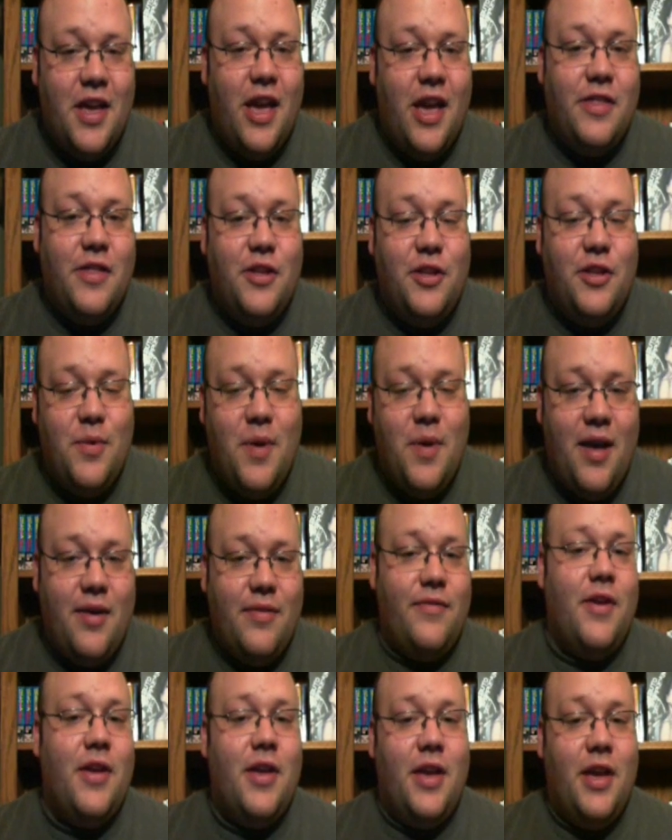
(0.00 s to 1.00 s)
and then you
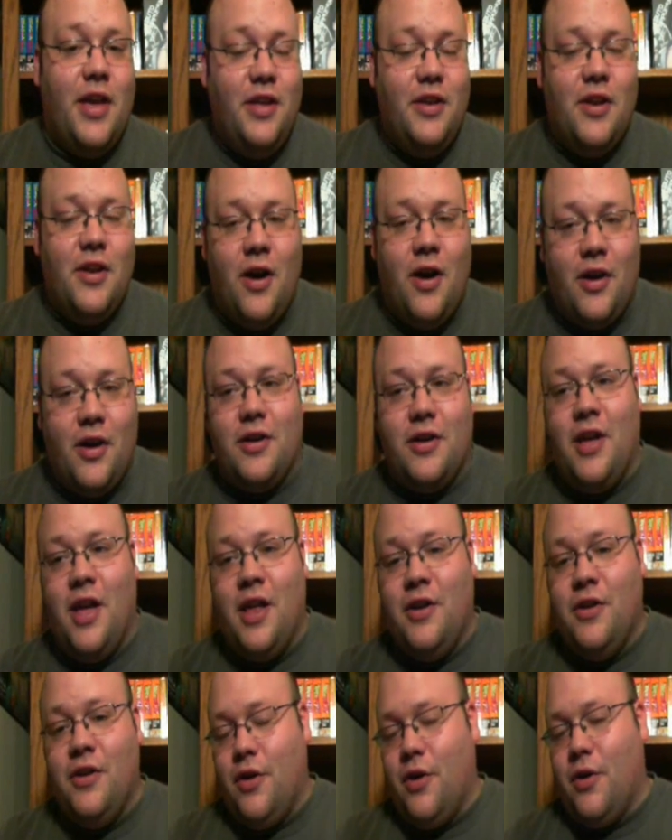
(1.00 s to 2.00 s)
have Hinata
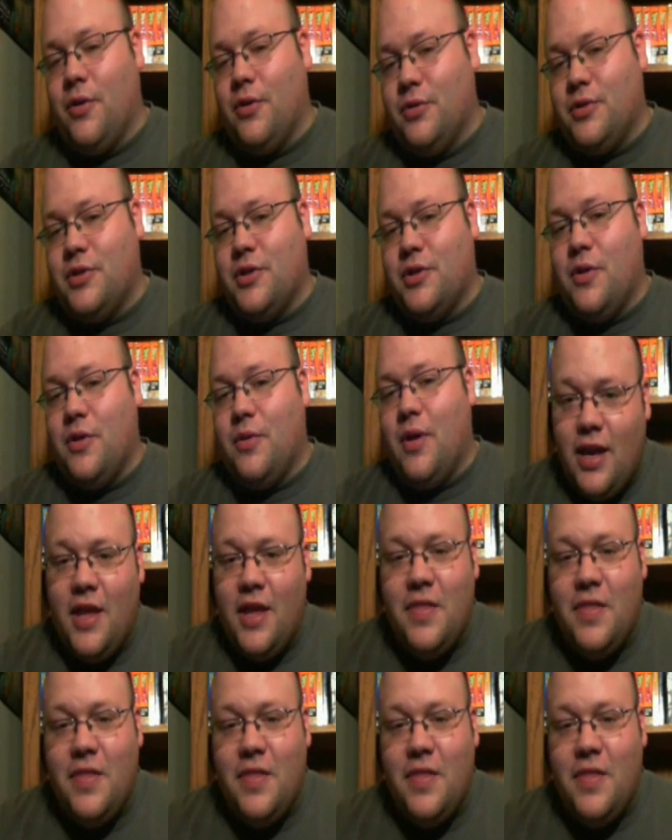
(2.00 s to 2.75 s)
and Naruto.